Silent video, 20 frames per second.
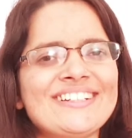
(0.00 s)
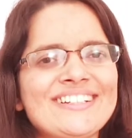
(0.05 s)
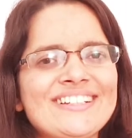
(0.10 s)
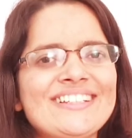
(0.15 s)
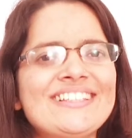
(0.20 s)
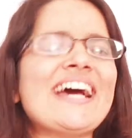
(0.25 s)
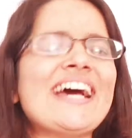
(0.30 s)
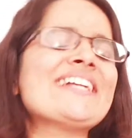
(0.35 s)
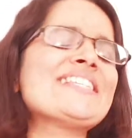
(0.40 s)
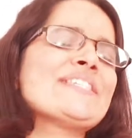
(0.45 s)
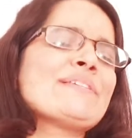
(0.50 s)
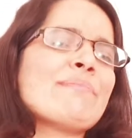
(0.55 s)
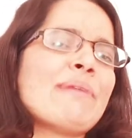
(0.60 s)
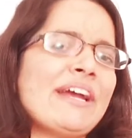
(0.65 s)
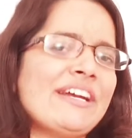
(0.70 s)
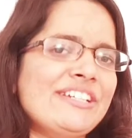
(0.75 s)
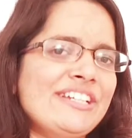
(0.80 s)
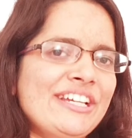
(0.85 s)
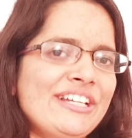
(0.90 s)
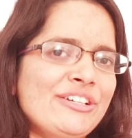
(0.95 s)
That's
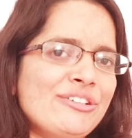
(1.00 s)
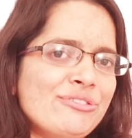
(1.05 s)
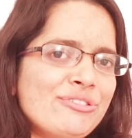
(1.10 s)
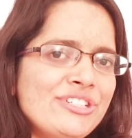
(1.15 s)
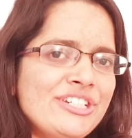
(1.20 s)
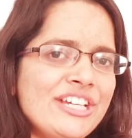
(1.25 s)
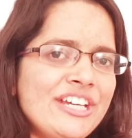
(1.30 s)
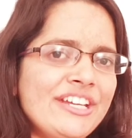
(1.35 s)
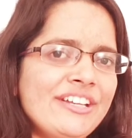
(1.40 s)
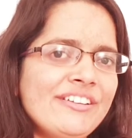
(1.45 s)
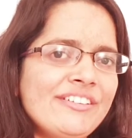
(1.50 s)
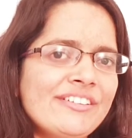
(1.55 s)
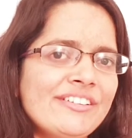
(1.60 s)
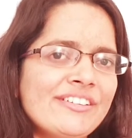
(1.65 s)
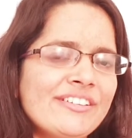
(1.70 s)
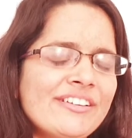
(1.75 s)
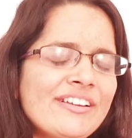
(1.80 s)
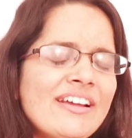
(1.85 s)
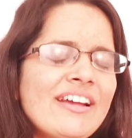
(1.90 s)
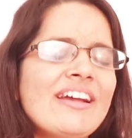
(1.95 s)
my daily routine.
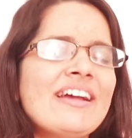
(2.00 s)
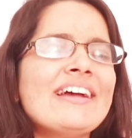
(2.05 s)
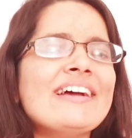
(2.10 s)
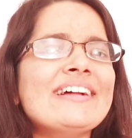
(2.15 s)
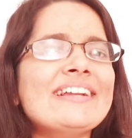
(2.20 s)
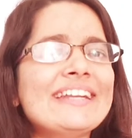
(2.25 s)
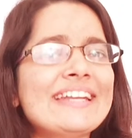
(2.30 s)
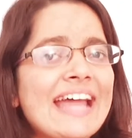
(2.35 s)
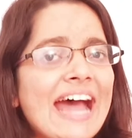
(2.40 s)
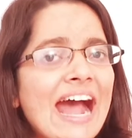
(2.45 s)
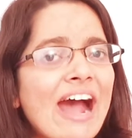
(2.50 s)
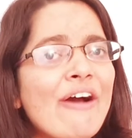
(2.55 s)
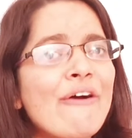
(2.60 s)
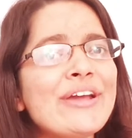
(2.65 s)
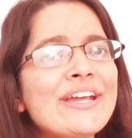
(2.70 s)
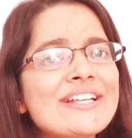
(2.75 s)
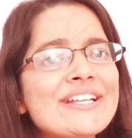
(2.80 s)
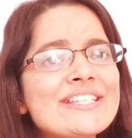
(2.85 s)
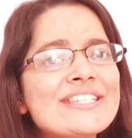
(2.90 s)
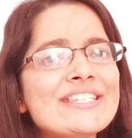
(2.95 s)

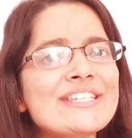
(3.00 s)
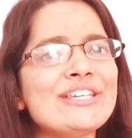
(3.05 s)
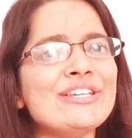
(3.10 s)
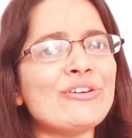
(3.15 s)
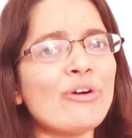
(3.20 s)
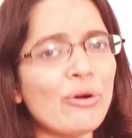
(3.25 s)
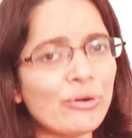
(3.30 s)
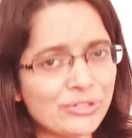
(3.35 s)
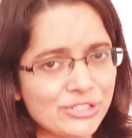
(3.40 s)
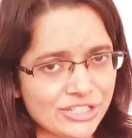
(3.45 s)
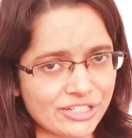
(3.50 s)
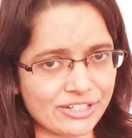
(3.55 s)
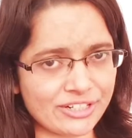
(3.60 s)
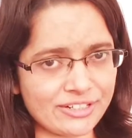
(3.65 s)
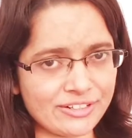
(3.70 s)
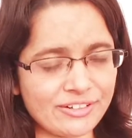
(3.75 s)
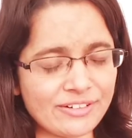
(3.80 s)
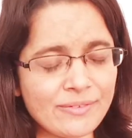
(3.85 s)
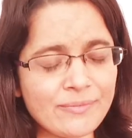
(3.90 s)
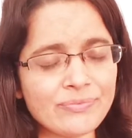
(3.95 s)
Now it's your
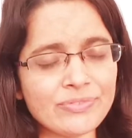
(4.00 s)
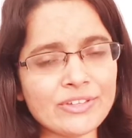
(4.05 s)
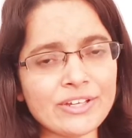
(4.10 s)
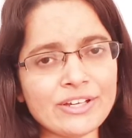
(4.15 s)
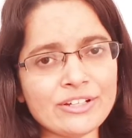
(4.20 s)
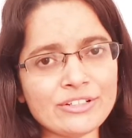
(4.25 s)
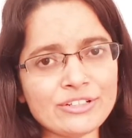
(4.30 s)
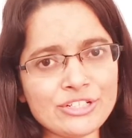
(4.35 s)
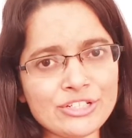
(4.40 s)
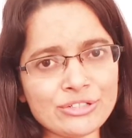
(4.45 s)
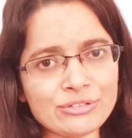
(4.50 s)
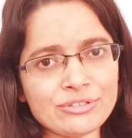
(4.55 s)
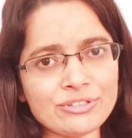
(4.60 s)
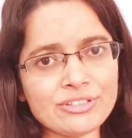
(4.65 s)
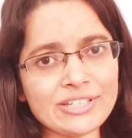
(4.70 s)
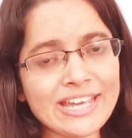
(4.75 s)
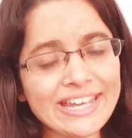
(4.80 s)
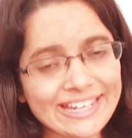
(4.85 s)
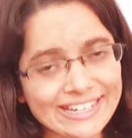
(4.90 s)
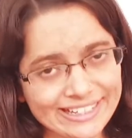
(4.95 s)
turn to
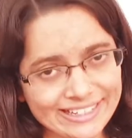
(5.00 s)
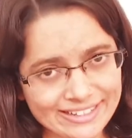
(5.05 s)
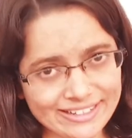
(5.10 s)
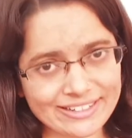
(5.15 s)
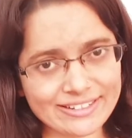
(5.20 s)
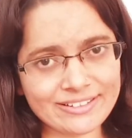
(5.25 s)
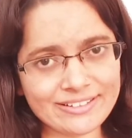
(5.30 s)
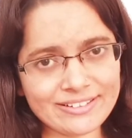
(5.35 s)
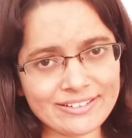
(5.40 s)
think